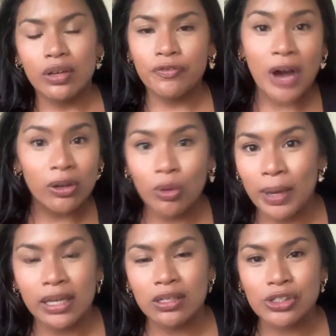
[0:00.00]
follow
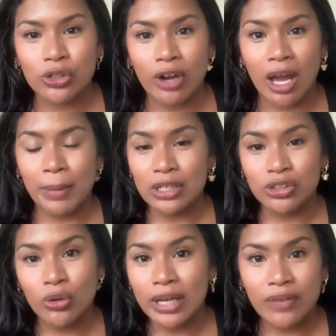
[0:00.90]
my Instagram. I
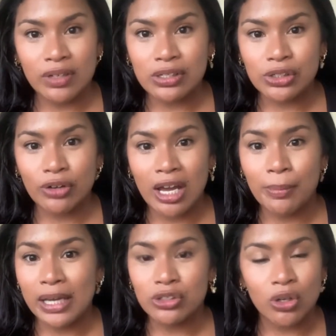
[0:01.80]
don't have
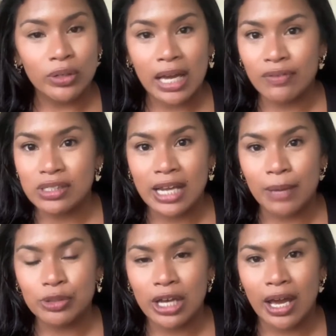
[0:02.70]
Instagram. I don't have
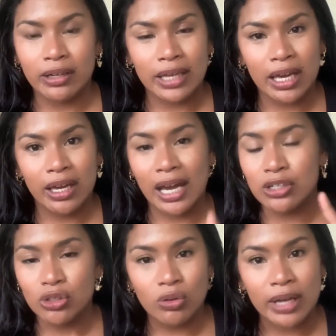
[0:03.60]
Snapchat, okay? I
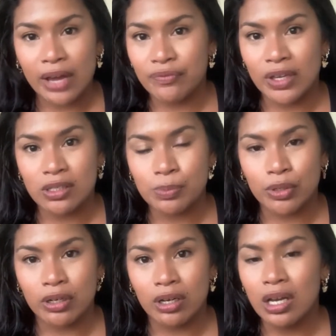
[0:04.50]
don't have
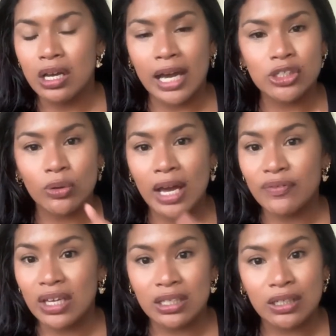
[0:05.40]
Facebook. I don't have
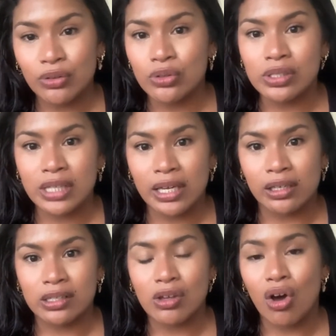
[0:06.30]
any of those
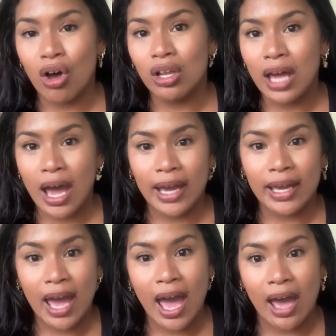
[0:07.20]
things. All I
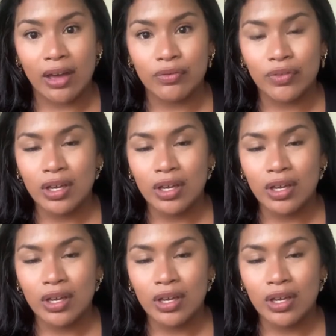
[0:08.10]
have,